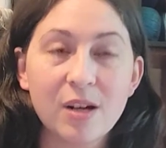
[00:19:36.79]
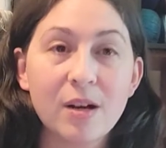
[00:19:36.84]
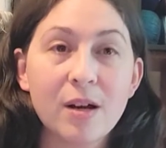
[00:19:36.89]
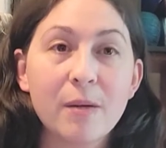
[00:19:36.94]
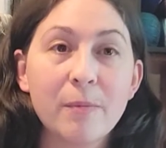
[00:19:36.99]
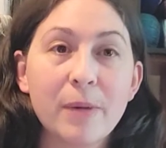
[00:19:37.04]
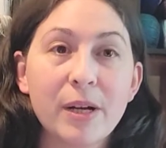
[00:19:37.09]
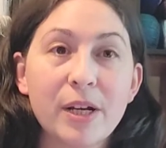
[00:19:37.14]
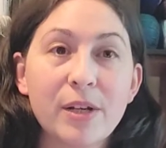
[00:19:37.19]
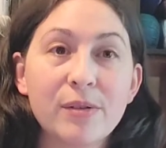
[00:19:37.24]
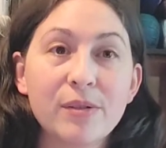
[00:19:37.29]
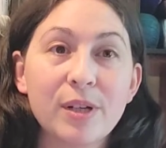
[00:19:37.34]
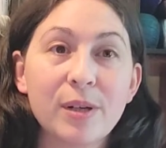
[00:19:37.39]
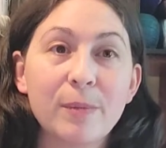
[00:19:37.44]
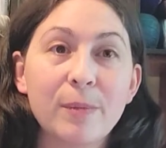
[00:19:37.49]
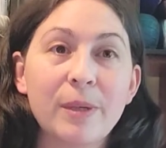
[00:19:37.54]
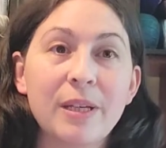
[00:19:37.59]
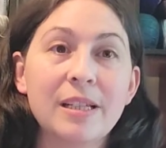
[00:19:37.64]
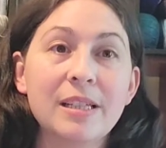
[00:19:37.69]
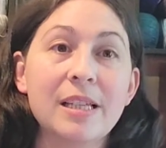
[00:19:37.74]
Or my
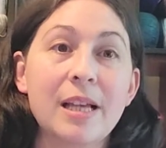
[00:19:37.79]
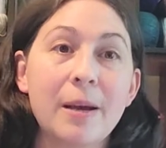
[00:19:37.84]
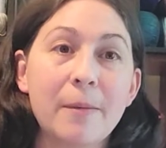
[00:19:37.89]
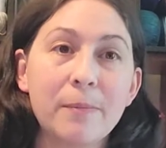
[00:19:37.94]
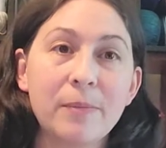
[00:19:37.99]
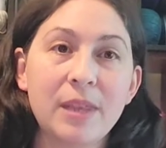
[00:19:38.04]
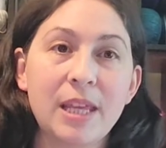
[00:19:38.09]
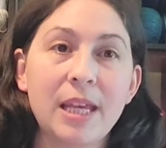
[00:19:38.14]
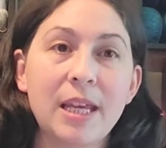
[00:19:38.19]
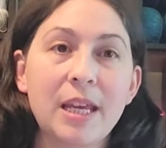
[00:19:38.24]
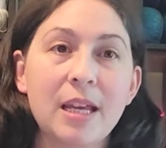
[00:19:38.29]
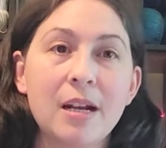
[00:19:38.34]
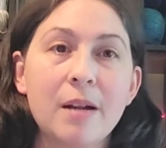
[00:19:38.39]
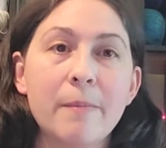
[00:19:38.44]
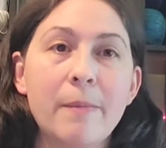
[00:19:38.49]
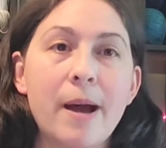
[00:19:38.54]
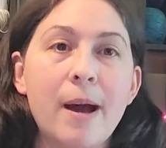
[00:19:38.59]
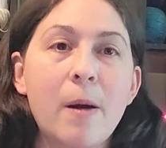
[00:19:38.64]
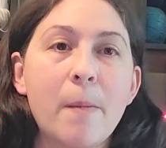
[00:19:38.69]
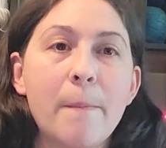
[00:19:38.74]
Utopians. I'm thinking
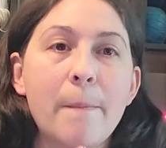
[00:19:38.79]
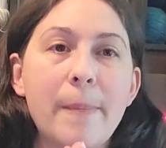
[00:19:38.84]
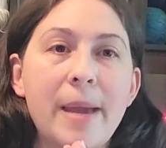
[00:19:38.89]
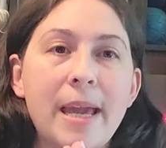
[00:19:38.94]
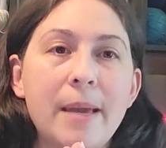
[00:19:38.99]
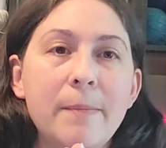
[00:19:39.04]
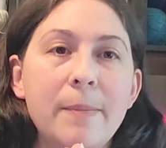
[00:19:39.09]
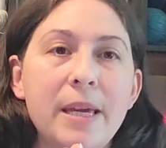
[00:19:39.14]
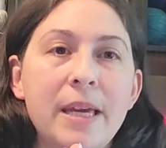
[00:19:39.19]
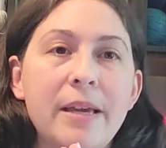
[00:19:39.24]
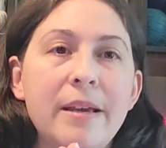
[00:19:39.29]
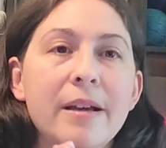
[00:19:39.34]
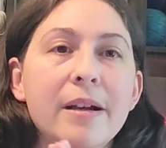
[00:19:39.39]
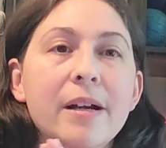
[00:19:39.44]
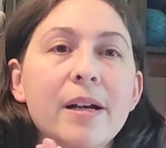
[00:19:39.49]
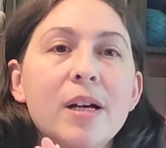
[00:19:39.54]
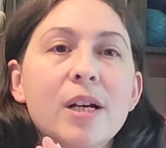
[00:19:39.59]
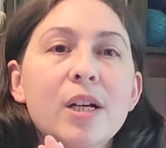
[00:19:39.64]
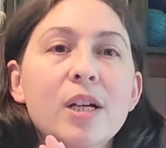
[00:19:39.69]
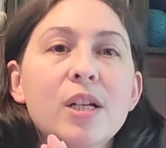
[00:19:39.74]
about maybe
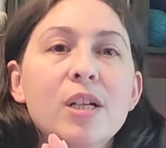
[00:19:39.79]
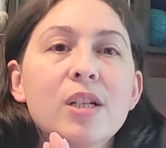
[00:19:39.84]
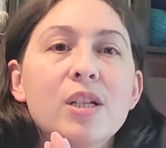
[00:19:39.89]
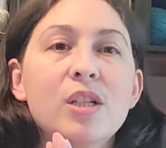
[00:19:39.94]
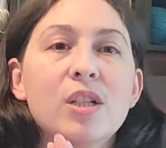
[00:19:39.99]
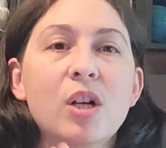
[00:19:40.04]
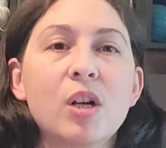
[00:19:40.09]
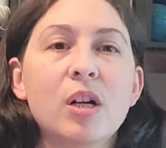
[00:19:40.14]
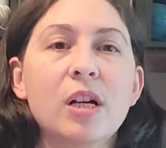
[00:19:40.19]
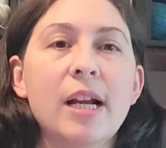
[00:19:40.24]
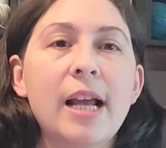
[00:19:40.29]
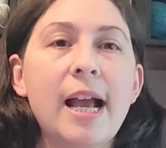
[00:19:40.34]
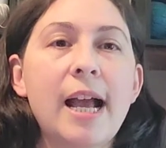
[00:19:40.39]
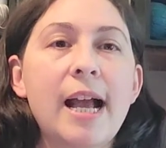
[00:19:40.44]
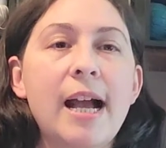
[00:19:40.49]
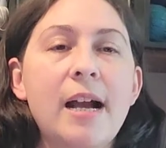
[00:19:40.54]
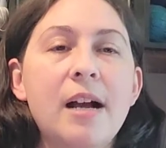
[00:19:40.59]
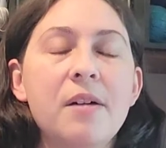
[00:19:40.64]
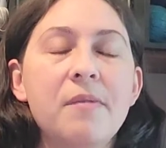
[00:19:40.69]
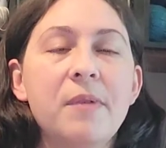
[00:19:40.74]
starting to
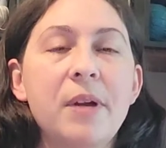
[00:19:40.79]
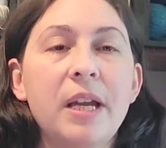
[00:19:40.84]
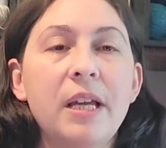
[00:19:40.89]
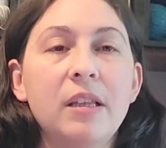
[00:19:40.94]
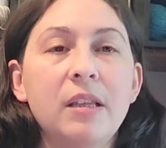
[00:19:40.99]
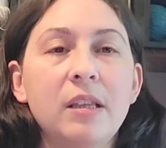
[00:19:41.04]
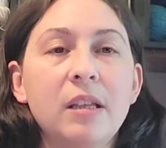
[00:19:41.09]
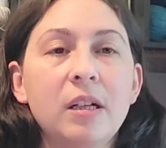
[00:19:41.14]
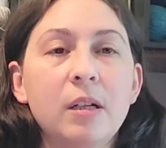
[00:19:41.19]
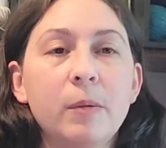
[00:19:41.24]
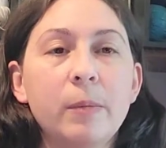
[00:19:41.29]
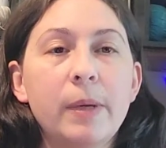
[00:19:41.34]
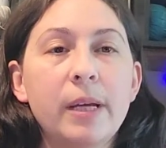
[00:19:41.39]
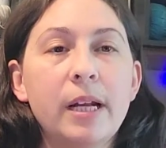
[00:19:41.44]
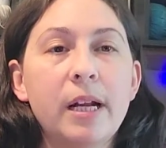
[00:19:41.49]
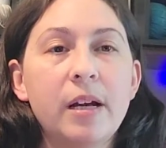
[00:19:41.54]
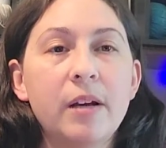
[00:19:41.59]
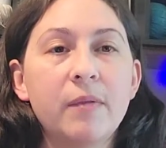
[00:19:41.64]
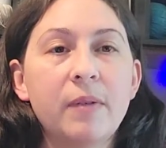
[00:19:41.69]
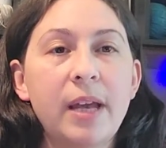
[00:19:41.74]
have a little
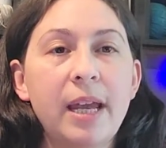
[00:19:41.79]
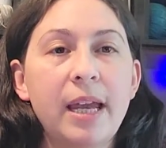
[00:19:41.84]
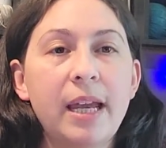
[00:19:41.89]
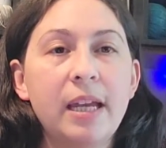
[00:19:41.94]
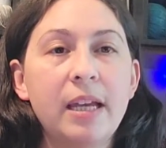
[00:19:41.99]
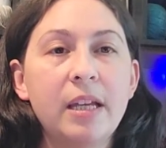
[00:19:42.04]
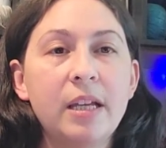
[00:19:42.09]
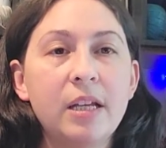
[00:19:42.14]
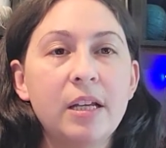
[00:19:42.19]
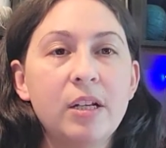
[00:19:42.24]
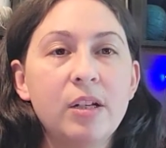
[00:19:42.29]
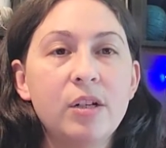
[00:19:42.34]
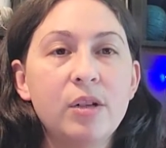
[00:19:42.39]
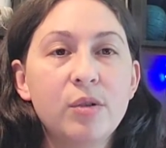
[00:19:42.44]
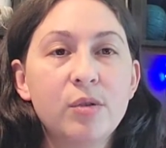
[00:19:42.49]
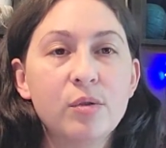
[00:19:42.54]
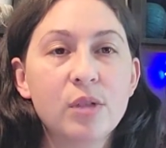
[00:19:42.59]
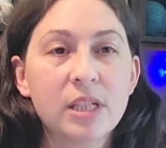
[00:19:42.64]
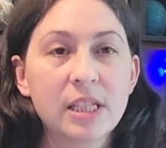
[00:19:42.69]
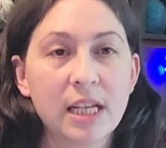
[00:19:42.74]
bit of a
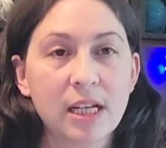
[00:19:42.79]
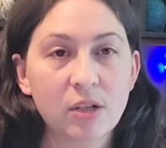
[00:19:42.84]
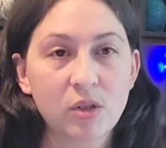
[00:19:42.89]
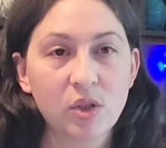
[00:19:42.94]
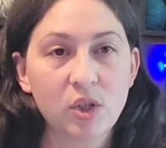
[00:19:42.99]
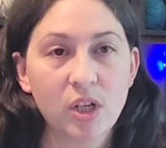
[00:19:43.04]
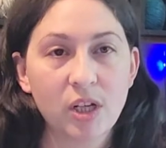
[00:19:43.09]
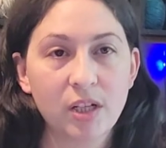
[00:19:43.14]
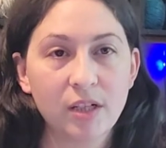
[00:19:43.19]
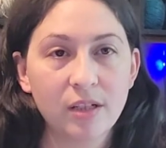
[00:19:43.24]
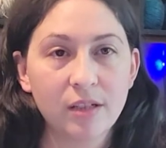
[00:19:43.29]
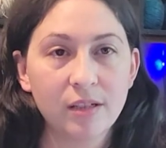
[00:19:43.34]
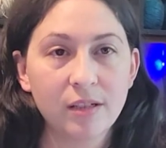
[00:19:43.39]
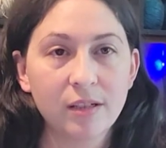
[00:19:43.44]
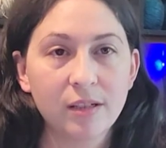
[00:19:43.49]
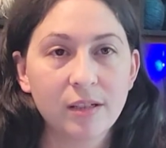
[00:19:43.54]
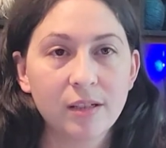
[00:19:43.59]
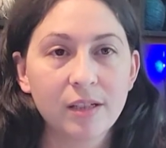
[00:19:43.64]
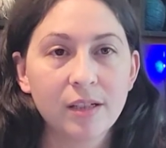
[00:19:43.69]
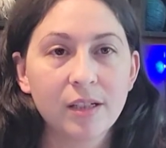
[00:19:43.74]
news section
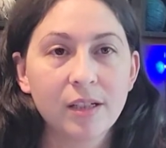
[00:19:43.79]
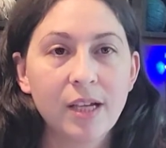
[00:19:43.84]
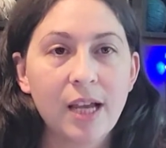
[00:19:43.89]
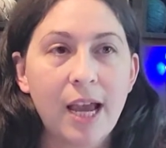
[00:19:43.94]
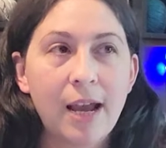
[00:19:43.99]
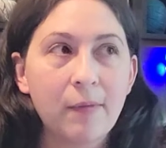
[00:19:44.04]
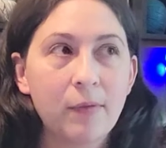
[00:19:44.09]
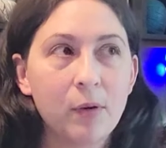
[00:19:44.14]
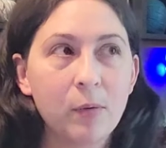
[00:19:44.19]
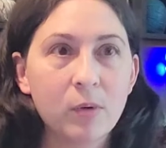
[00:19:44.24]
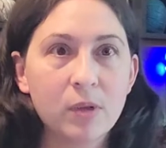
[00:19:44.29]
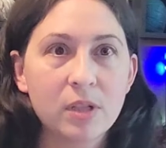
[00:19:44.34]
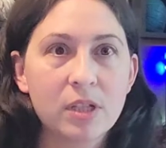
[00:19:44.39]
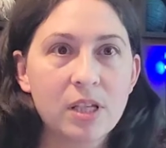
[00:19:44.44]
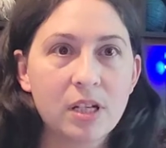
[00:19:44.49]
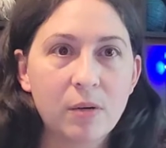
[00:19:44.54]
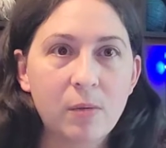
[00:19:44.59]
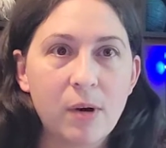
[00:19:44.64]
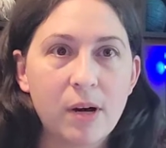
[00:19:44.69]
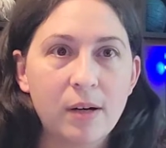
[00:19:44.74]
every
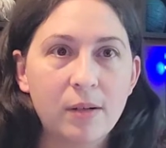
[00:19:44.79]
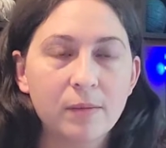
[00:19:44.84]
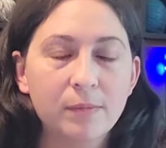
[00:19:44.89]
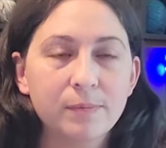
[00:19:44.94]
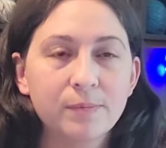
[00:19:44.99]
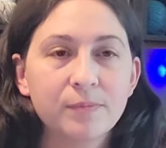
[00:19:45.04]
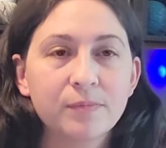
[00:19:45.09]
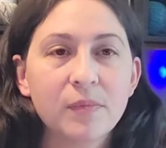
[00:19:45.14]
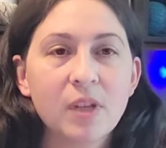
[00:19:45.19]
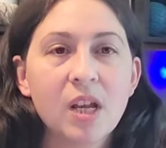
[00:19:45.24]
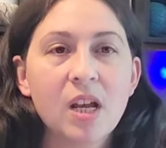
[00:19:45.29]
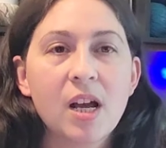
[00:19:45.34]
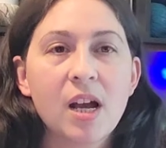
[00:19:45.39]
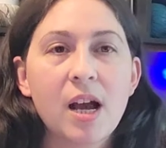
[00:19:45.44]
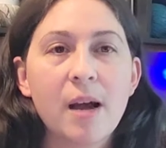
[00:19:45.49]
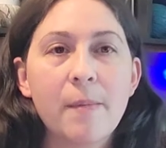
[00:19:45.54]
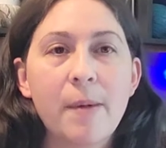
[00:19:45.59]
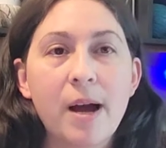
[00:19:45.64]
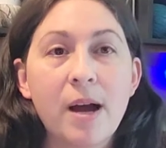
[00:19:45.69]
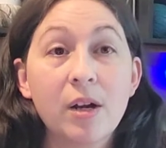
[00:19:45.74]
once in a while
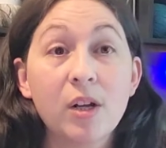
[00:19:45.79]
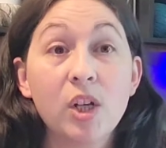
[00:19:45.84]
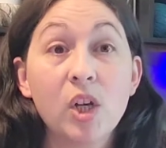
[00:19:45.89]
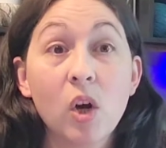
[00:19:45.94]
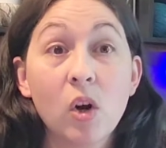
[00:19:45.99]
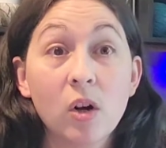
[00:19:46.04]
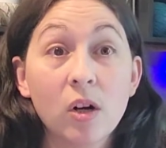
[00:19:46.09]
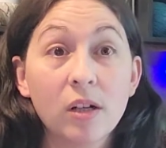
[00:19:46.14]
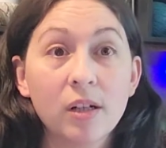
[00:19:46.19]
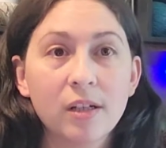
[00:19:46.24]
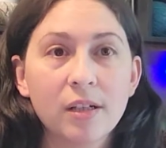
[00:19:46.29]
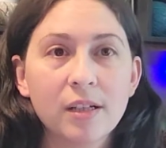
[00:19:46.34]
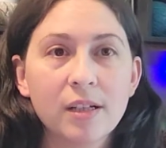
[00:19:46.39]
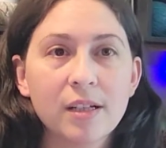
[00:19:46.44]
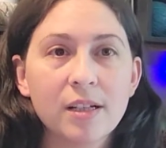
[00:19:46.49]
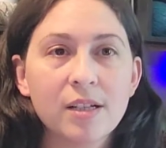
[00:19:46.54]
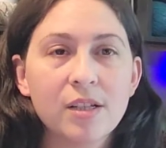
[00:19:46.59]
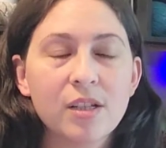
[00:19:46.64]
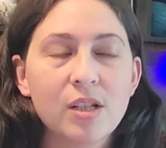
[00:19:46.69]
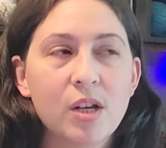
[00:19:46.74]
about yarn.
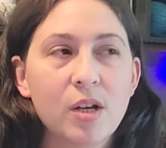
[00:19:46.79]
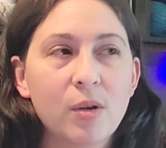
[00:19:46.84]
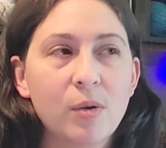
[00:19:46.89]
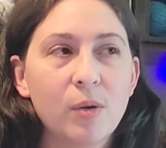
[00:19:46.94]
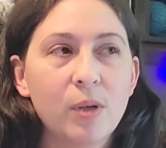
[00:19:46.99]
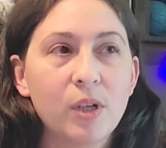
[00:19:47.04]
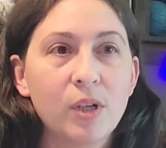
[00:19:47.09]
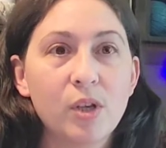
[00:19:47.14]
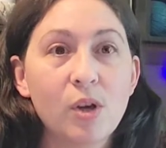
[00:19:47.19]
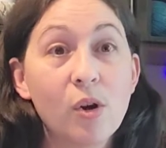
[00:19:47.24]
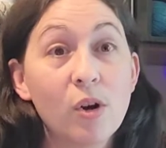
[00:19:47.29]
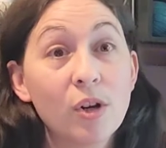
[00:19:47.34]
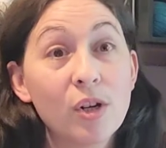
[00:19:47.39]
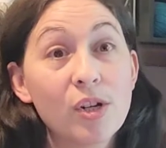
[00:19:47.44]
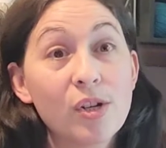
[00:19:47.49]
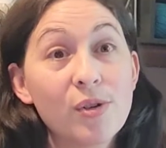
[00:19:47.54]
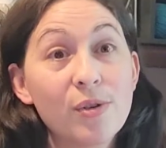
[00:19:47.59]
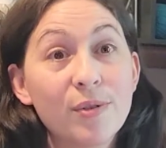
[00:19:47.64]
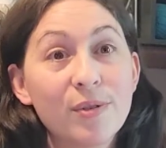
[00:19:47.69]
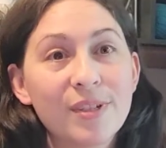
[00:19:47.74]
So yarn
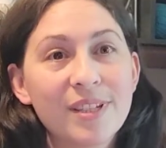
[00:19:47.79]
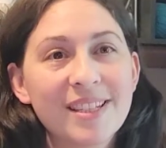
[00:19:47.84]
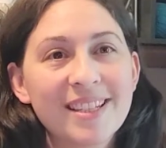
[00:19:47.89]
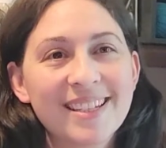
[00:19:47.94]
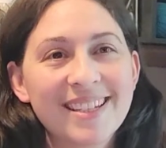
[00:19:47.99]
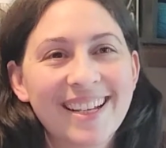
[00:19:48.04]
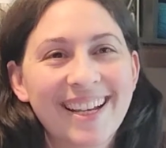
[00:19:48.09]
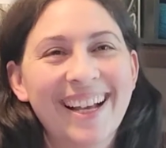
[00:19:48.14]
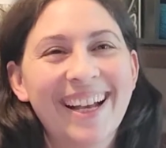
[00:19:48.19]
news.